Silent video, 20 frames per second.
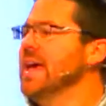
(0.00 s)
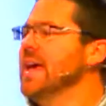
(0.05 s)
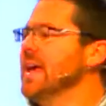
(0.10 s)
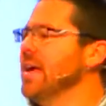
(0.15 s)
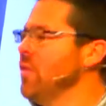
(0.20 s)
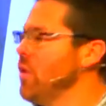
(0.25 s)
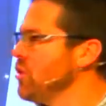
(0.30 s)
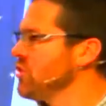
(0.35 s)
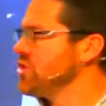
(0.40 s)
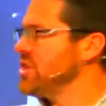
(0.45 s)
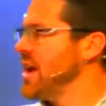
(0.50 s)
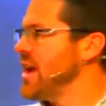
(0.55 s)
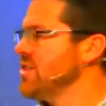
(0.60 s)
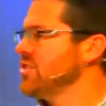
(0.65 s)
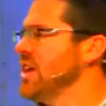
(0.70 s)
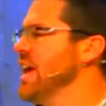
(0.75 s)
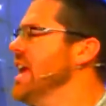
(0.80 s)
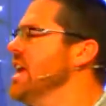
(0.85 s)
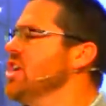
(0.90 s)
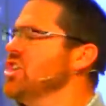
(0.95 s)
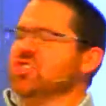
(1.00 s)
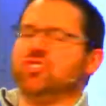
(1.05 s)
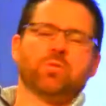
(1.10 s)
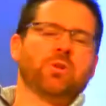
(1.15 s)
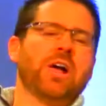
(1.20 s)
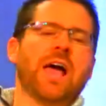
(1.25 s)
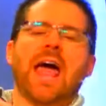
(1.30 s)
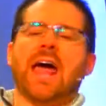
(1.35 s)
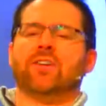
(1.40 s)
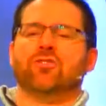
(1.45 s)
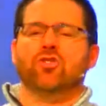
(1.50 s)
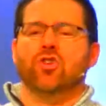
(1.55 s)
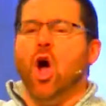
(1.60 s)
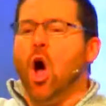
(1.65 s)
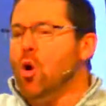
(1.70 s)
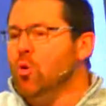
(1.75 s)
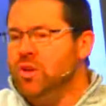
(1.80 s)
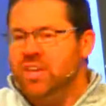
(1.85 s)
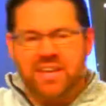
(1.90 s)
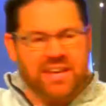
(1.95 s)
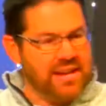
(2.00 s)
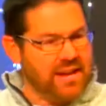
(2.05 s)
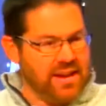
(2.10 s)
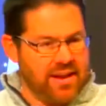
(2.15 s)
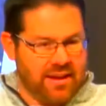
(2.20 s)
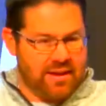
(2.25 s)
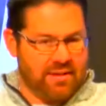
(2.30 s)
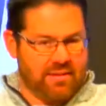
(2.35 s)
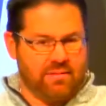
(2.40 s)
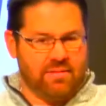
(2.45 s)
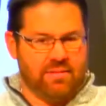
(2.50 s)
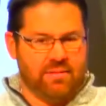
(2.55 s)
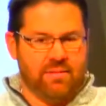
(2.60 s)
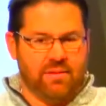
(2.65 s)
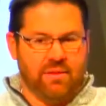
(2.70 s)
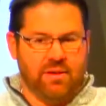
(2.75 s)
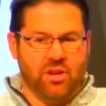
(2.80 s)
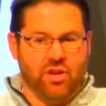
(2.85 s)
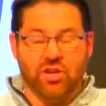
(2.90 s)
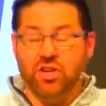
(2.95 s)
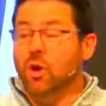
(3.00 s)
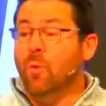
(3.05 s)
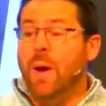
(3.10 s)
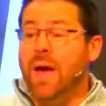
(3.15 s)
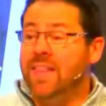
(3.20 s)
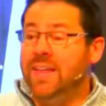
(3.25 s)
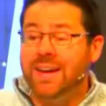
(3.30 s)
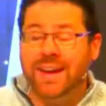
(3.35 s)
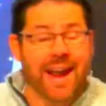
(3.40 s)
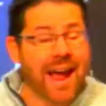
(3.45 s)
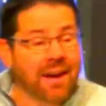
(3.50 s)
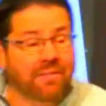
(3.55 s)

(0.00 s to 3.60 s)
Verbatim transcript: In those days, Israel had no king. You know why they didn't